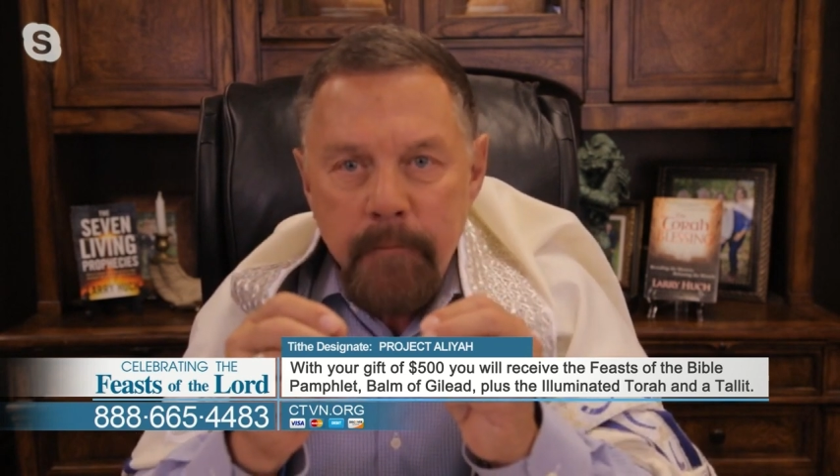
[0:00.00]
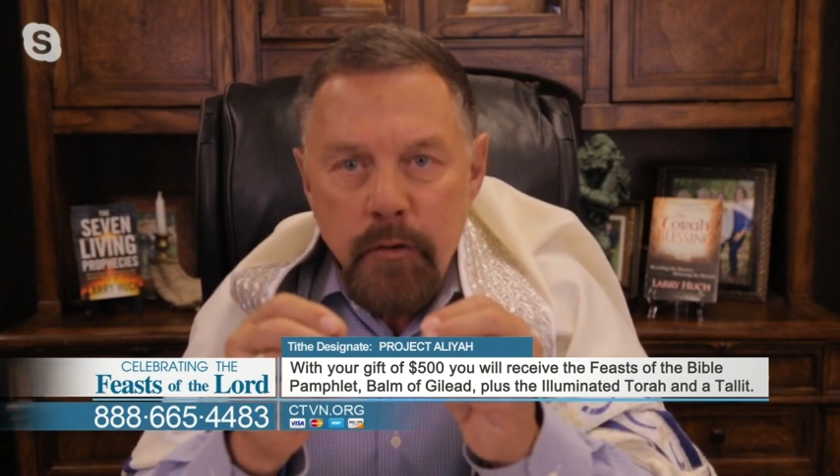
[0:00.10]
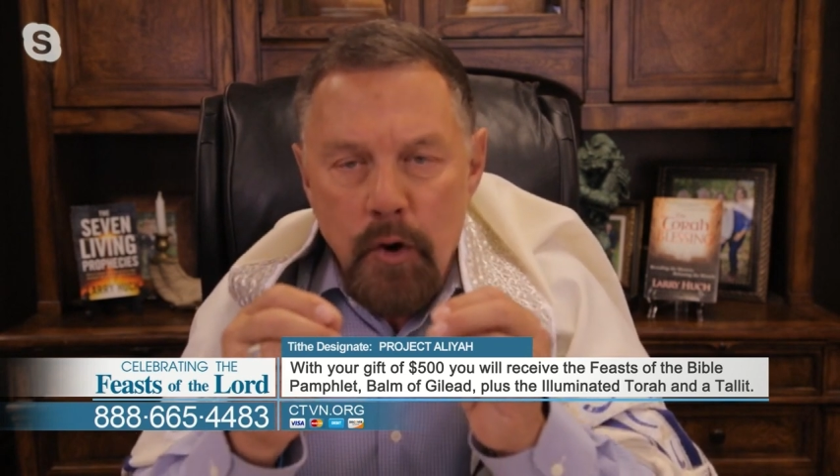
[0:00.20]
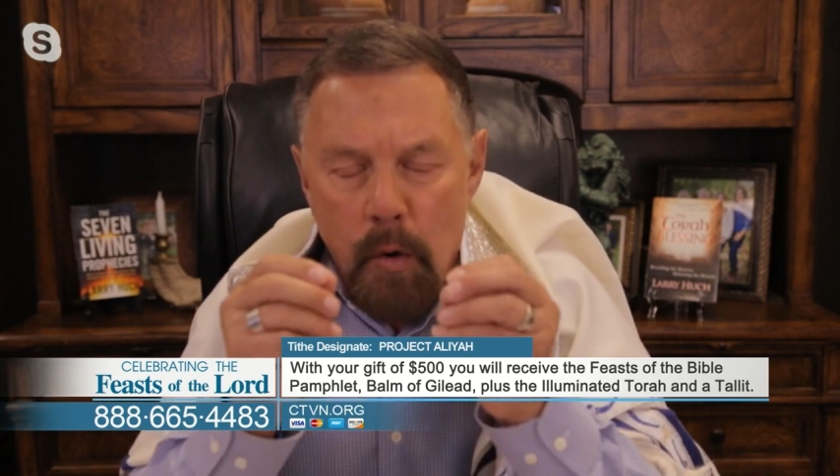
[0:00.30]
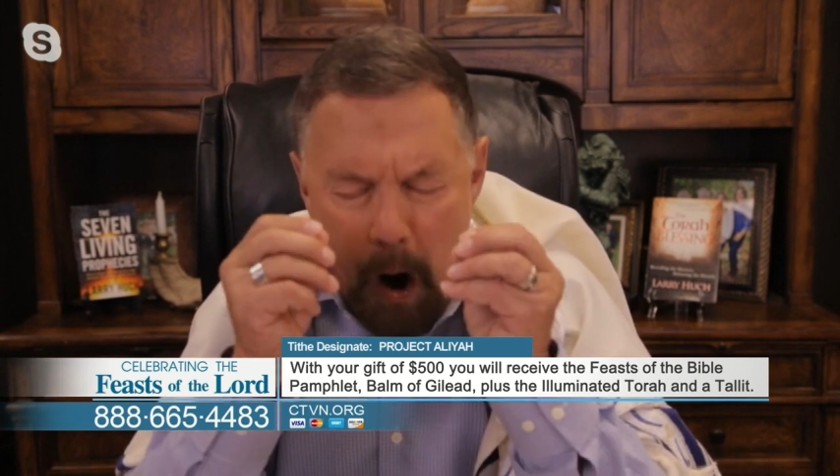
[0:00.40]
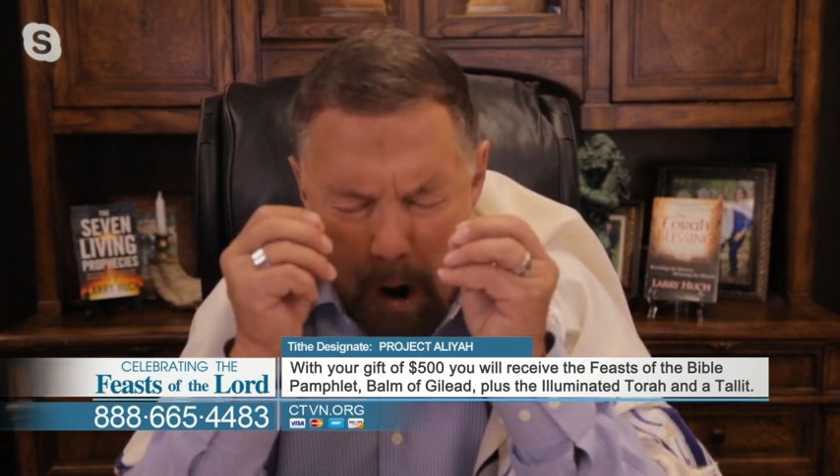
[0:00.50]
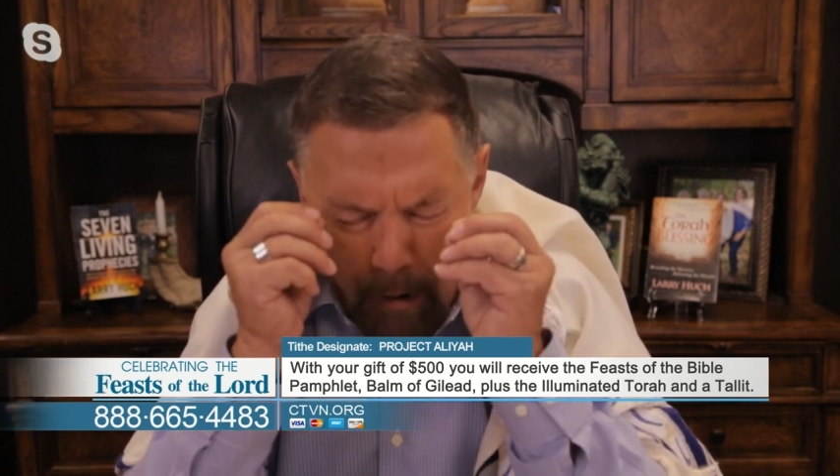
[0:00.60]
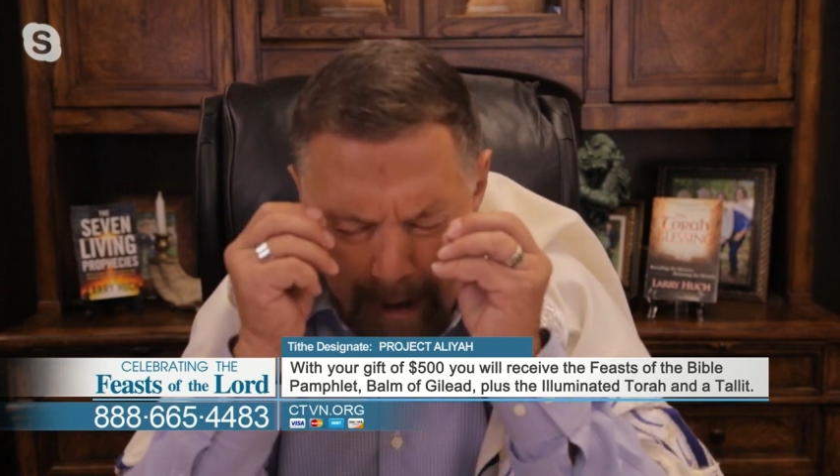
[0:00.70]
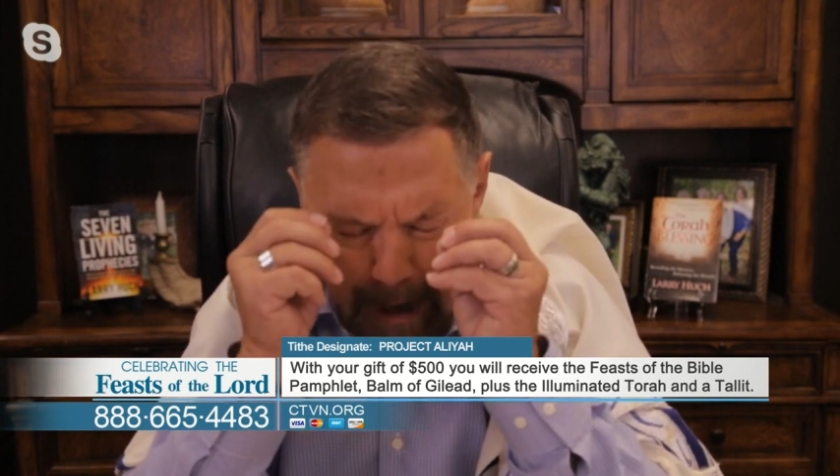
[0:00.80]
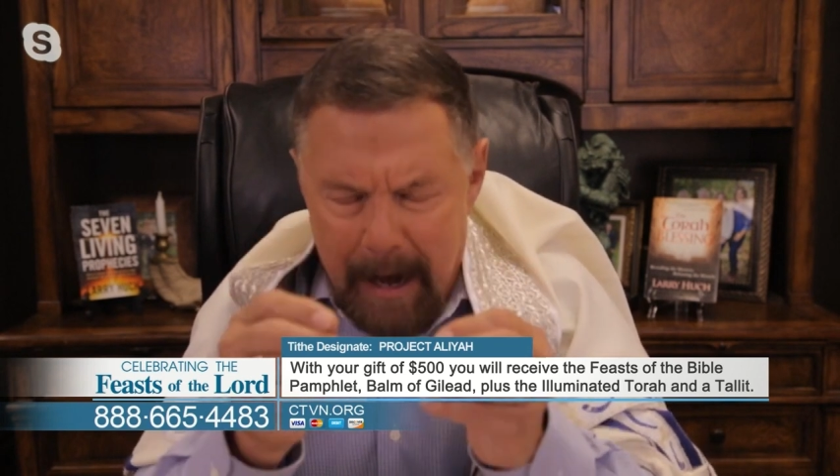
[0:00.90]
You are
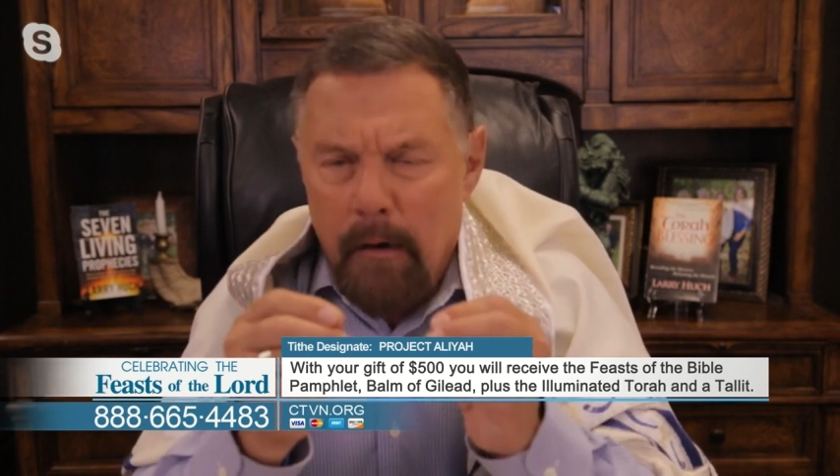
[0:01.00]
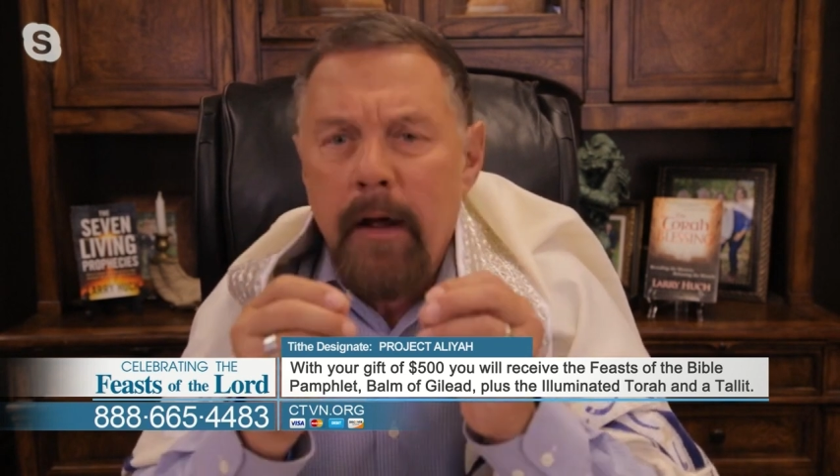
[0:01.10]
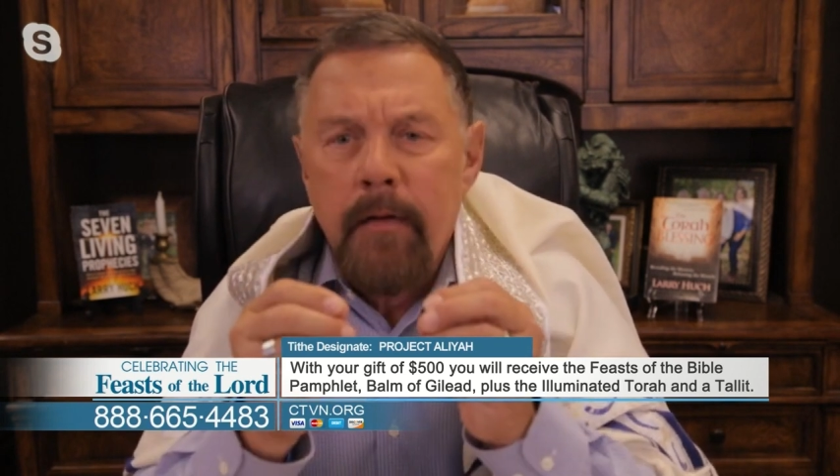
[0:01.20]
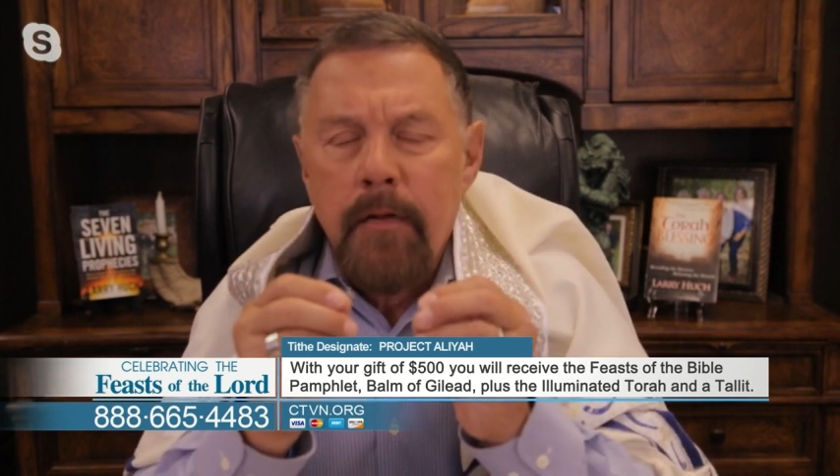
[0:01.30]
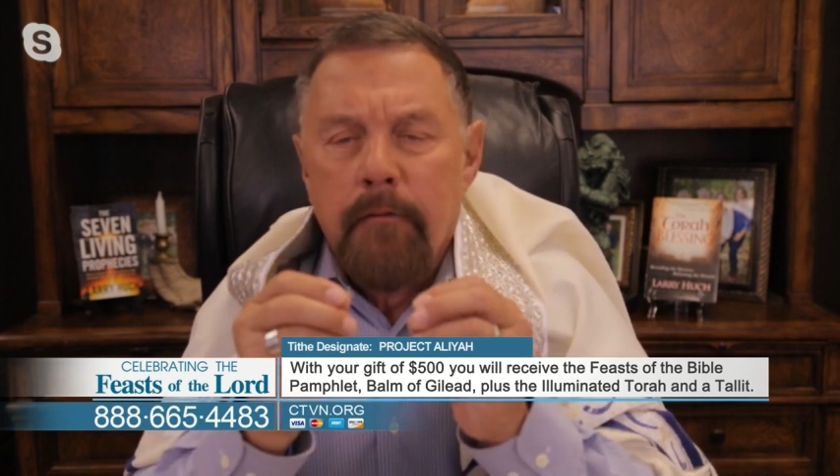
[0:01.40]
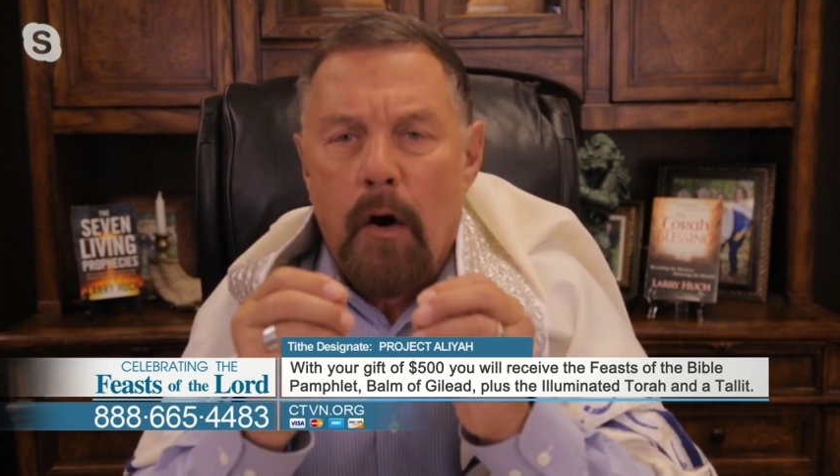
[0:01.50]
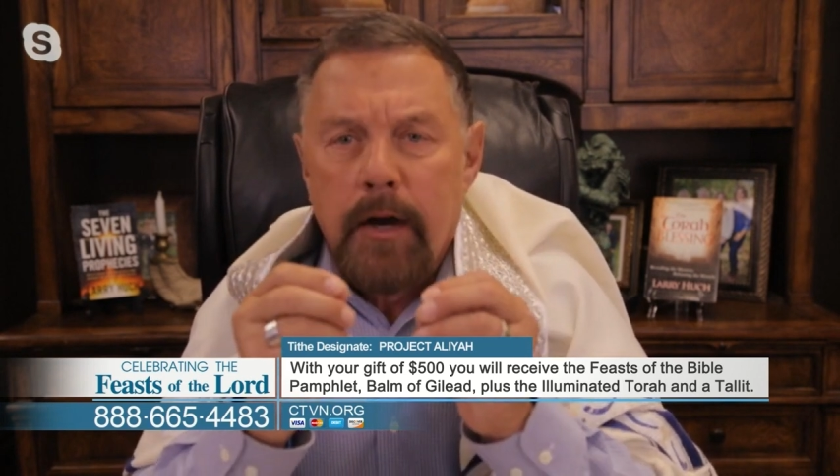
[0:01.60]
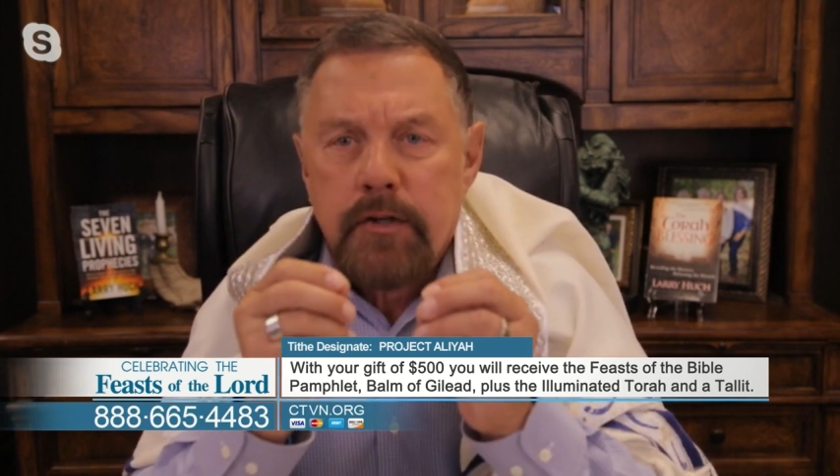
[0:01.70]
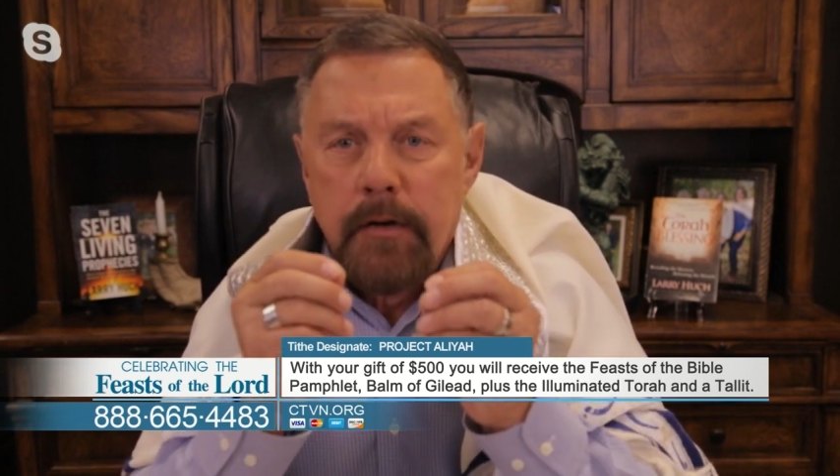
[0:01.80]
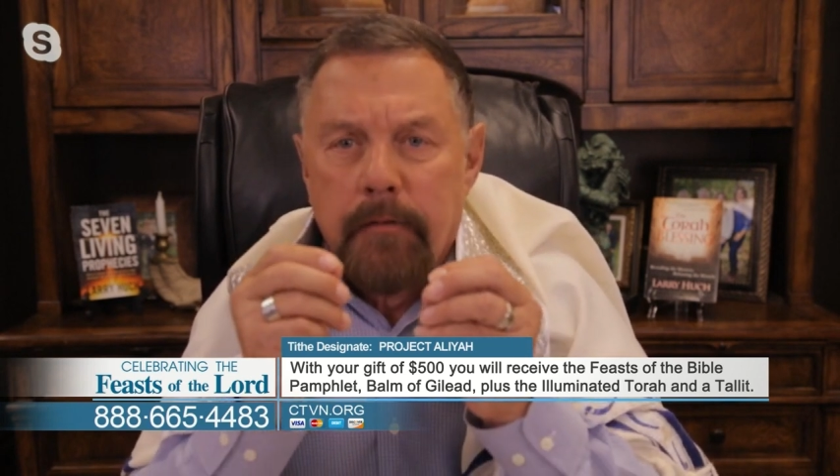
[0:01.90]
hearing the
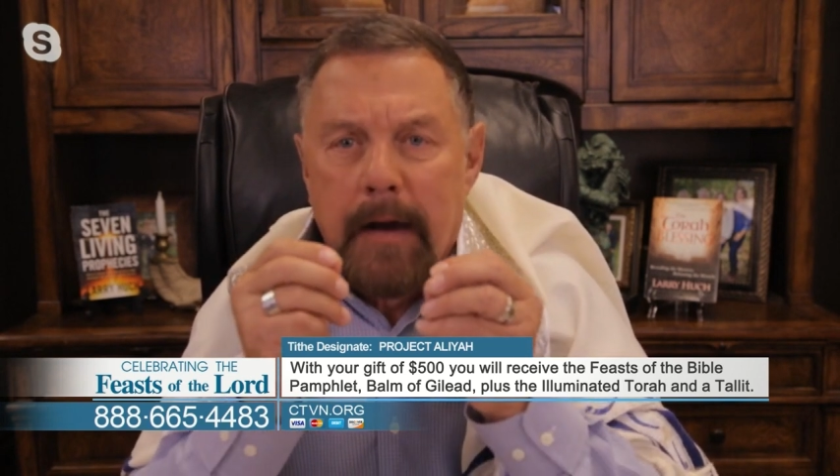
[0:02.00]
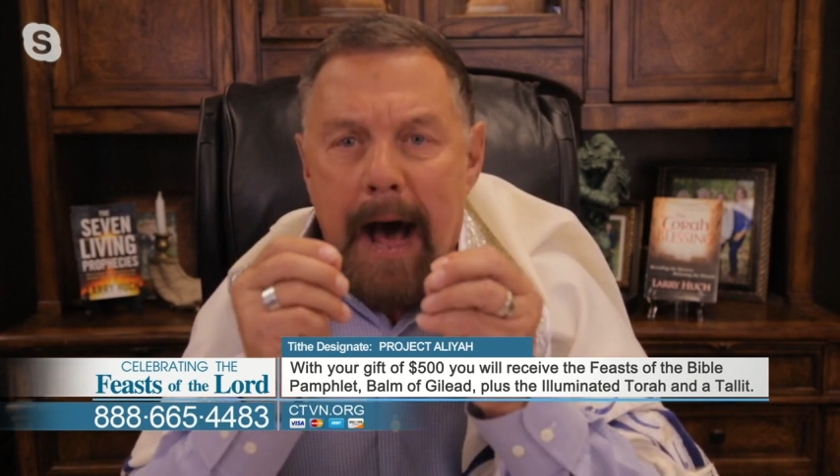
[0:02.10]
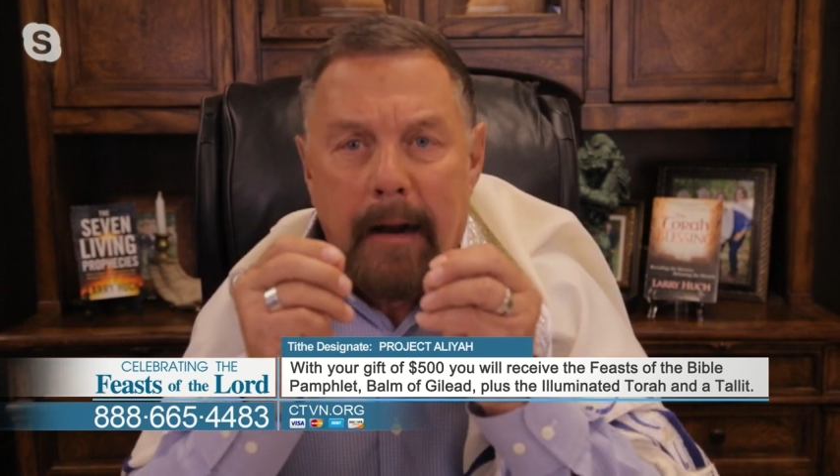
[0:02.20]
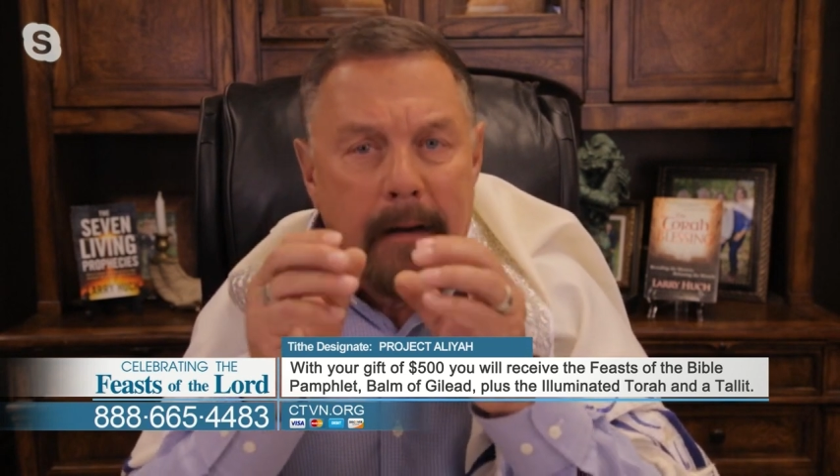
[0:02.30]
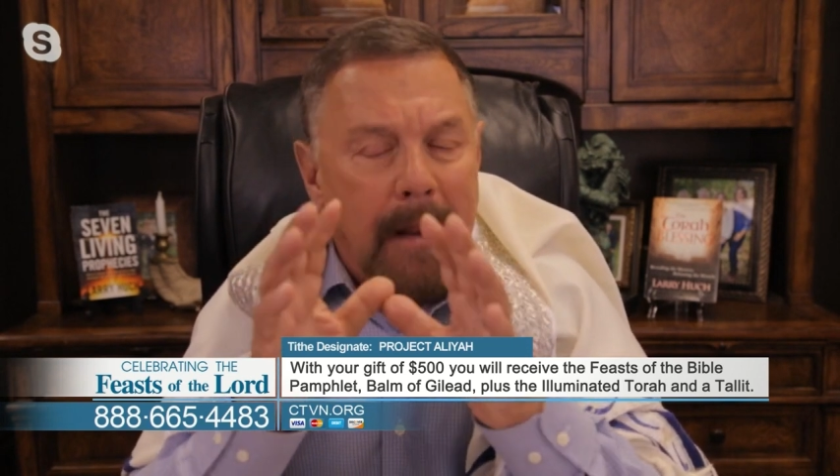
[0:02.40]
voice of God.